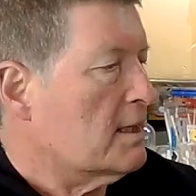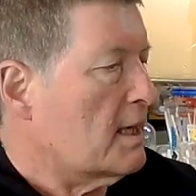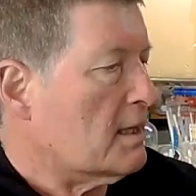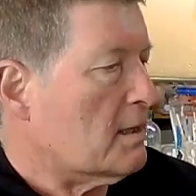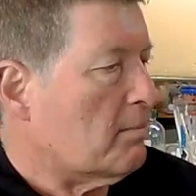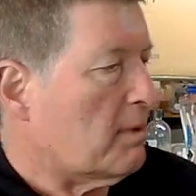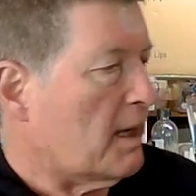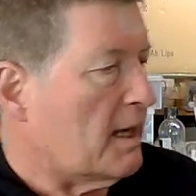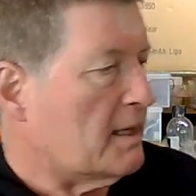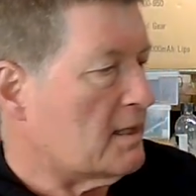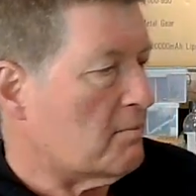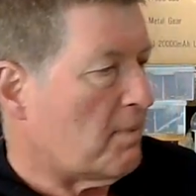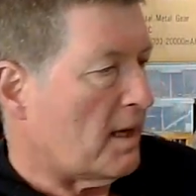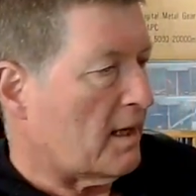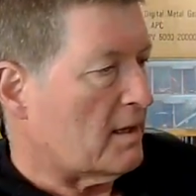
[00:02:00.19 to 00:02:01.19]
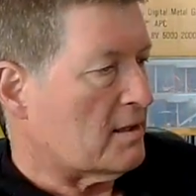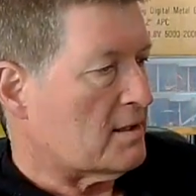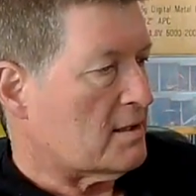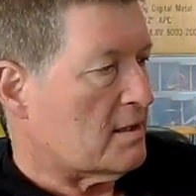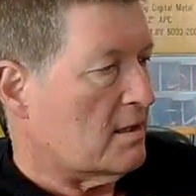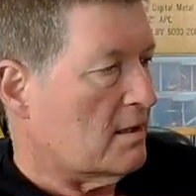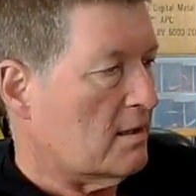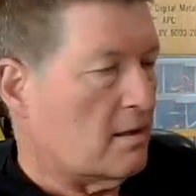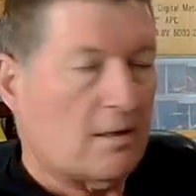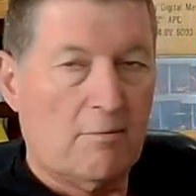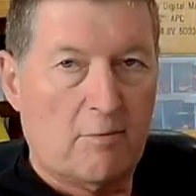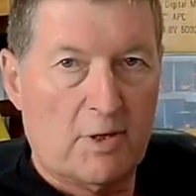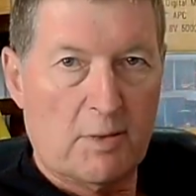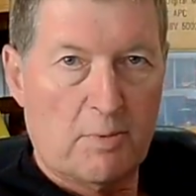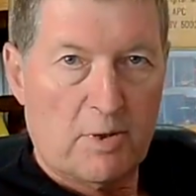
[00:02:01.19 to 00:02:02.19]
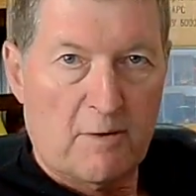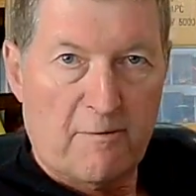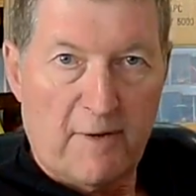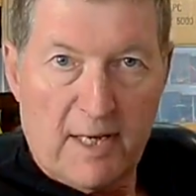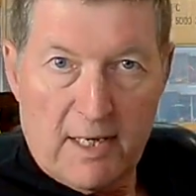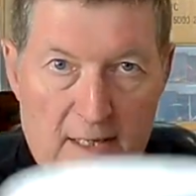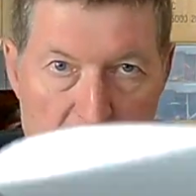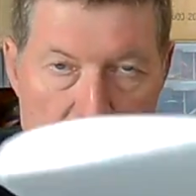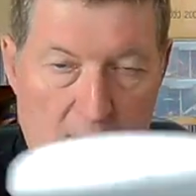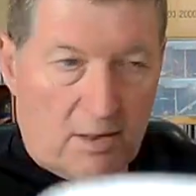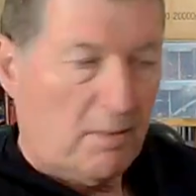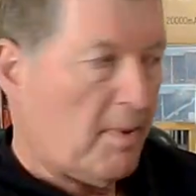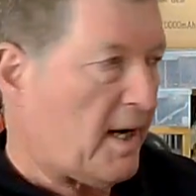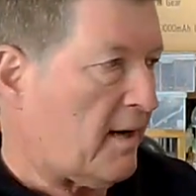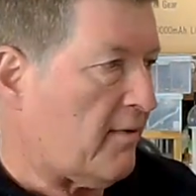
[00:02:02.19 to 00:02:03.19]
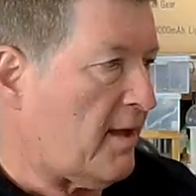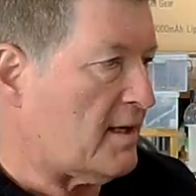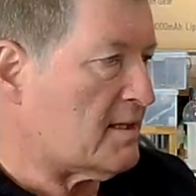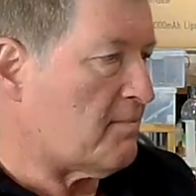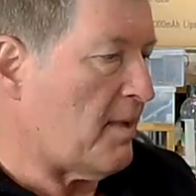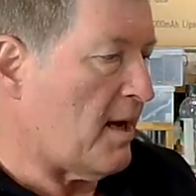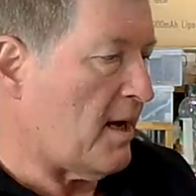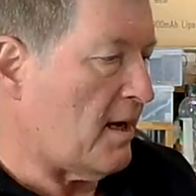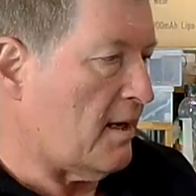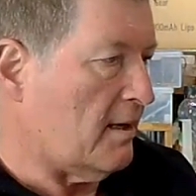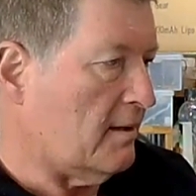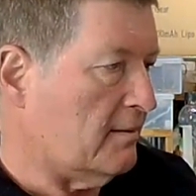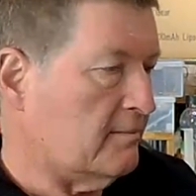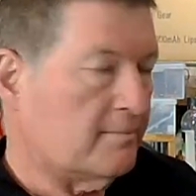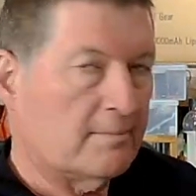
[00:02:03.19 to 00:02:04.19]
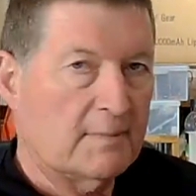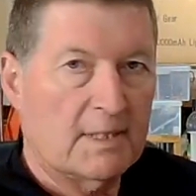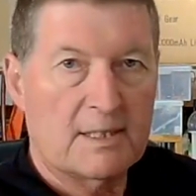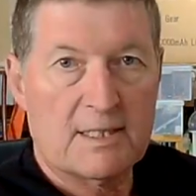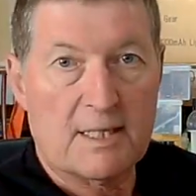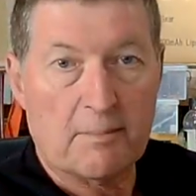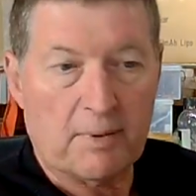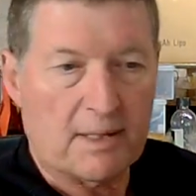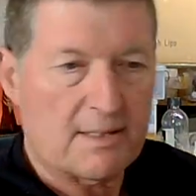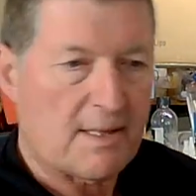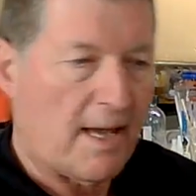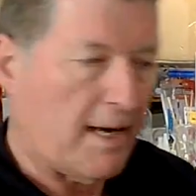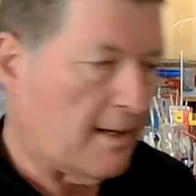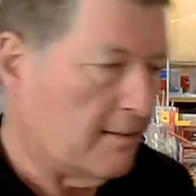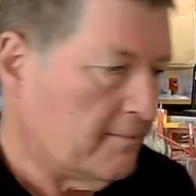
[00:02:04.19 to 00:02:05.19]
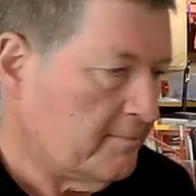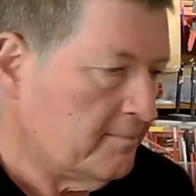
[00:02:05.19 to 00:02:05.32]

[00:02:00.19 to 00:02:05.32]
to get the plane to balance when you put your fingers on the back of that spar. Simple as that.